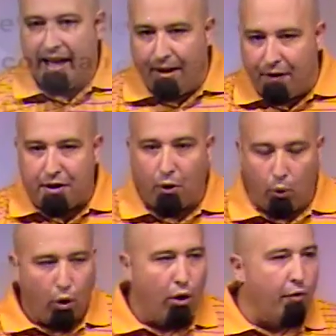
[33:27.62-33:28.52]
If it's a
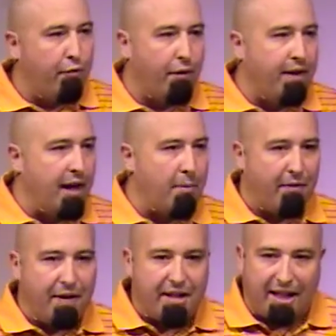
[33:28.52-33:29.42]
rule for them,
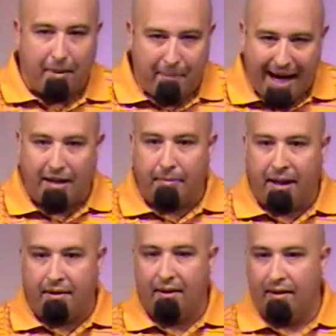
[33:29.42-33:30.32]
if it's a
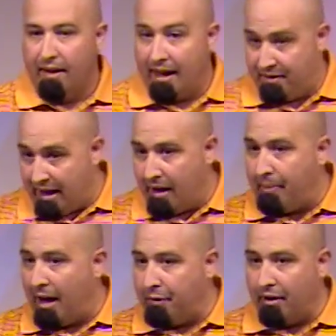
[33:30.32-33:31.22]
commandment, it's not a
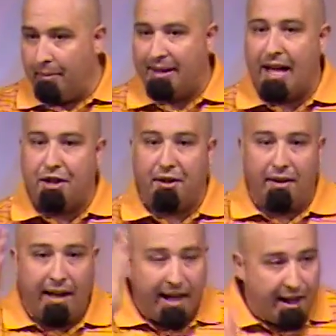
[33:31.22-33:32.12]
boundary or limitation.
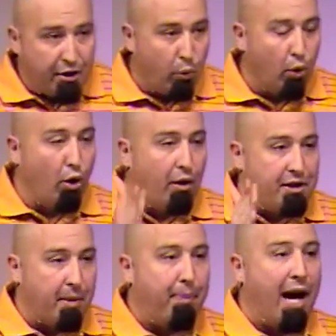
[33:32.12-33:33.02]
It's a rule,
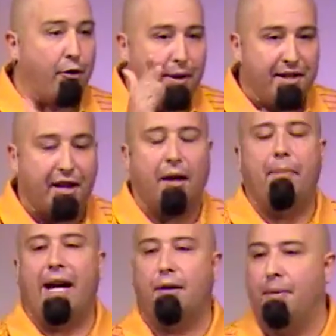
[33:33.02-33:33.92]
it's a boundary, it's a
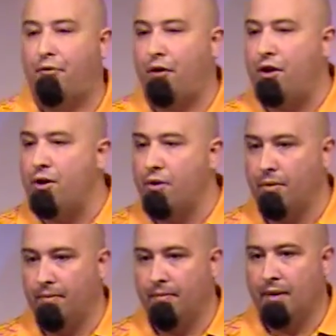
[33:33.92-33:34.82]
commandment for you.
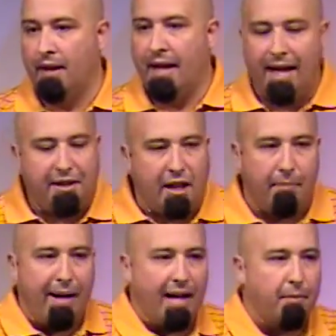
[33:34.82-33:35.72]
It's a
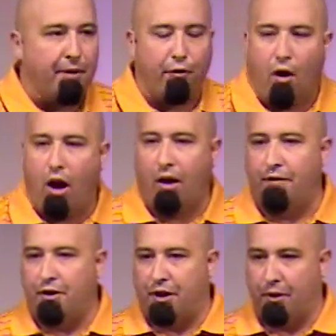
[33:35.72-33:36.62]
commandment for all of
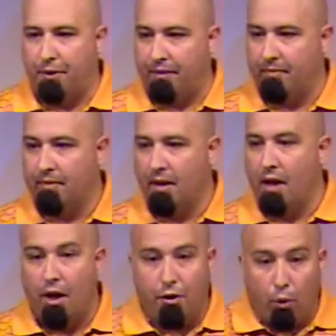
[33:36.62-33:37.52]
your children.
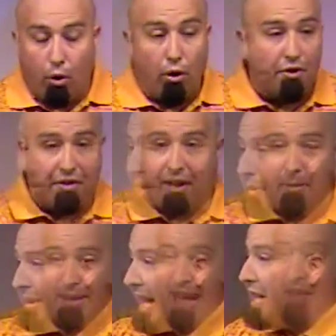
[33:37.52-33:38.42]
The rules and the
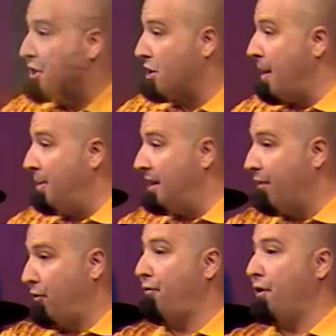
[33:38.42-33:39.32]
limitations may be
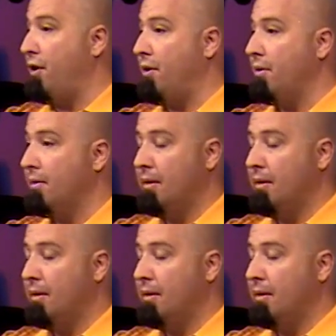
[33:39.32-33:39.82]
different for you.